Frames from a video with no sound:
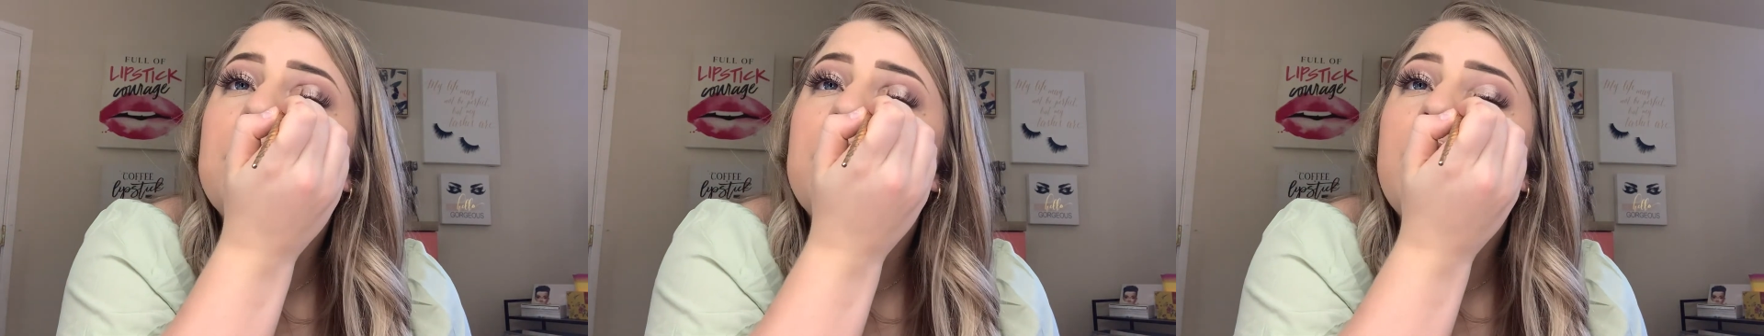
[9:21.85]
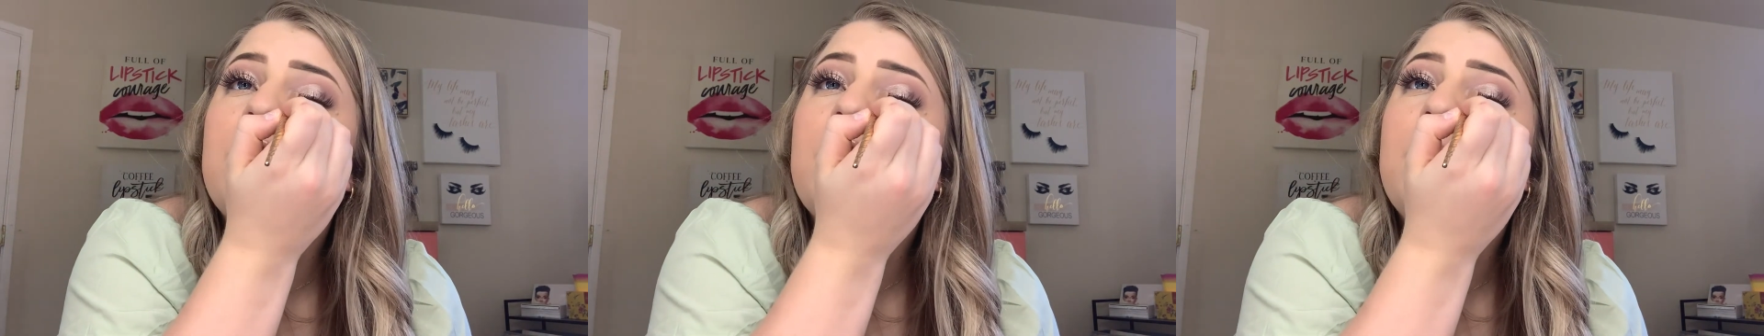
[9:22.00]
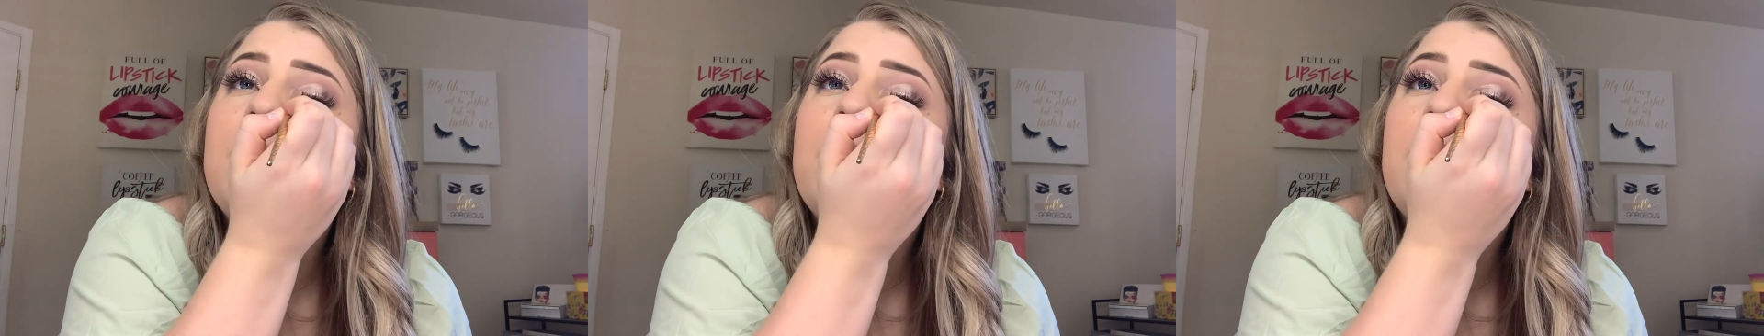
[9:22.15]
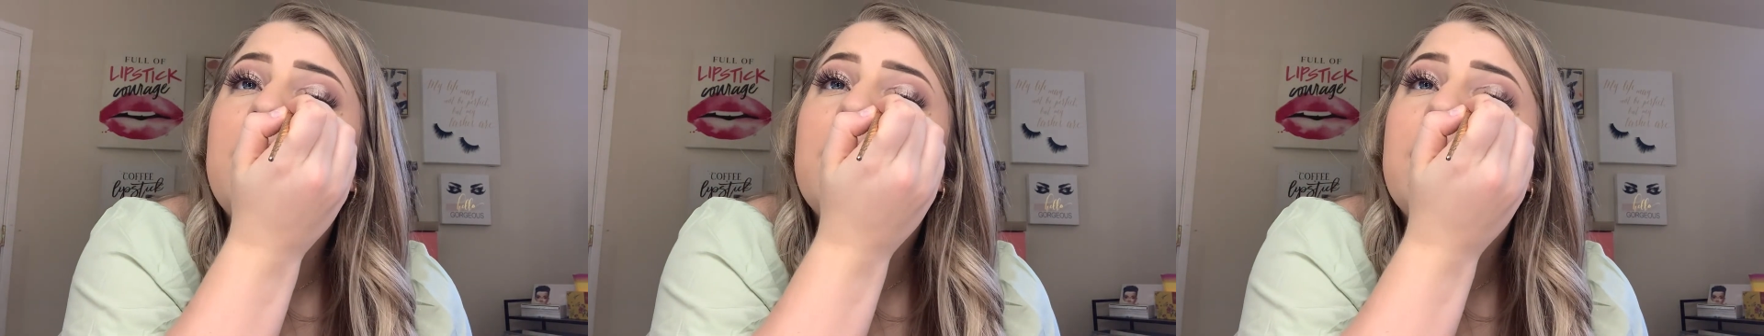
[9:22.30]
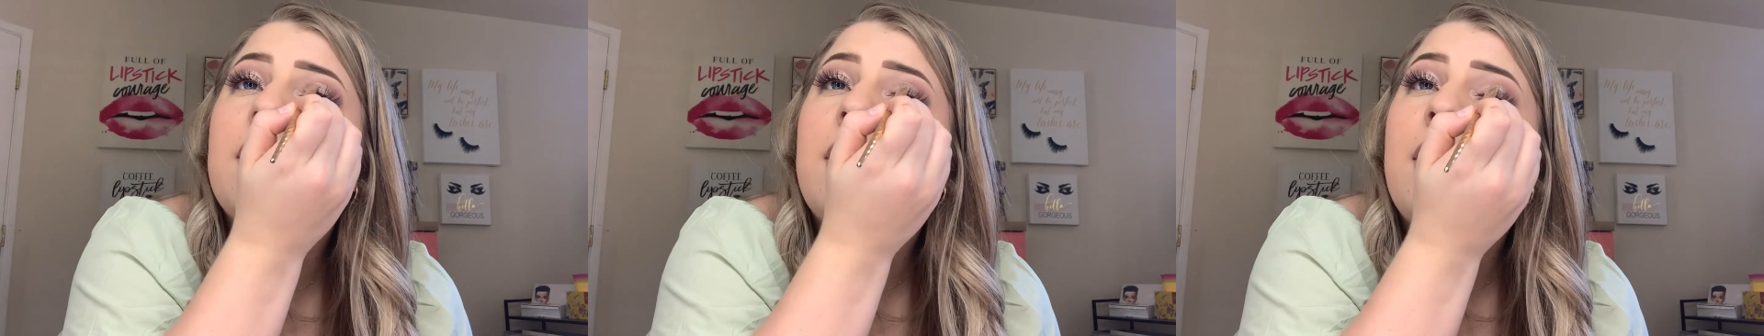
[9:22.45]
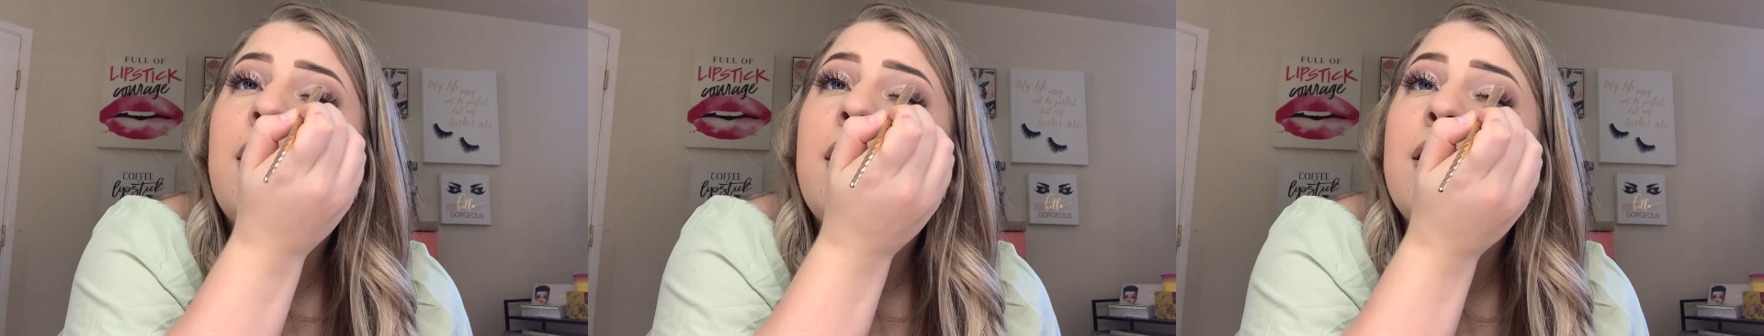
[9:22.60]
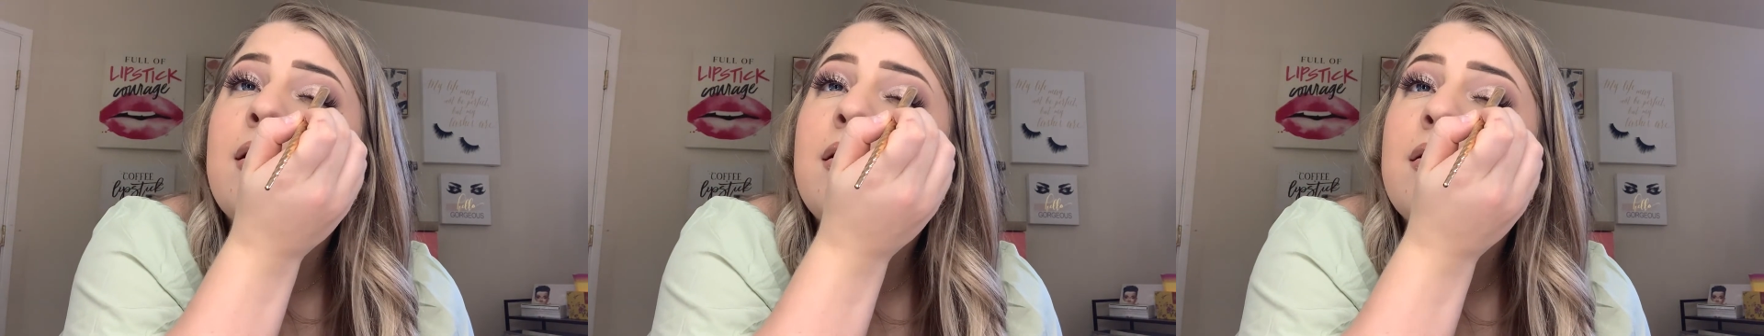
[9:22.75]
creamy on your
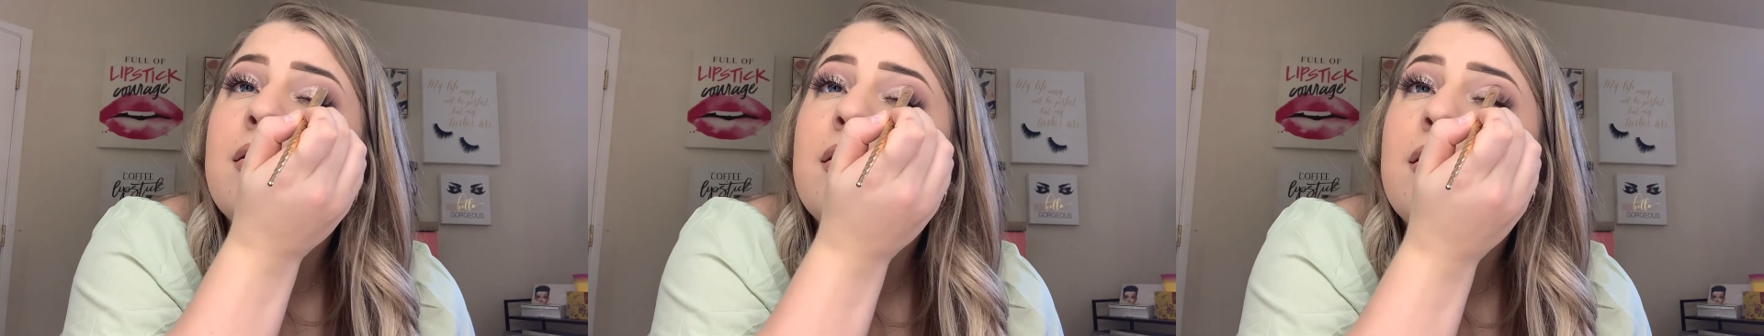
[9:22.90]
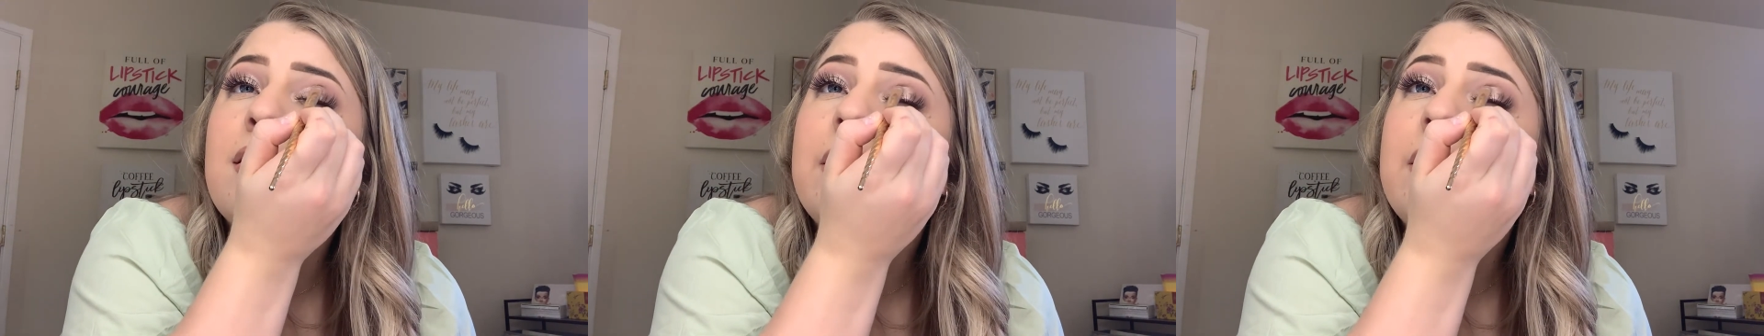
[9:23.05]
eyes.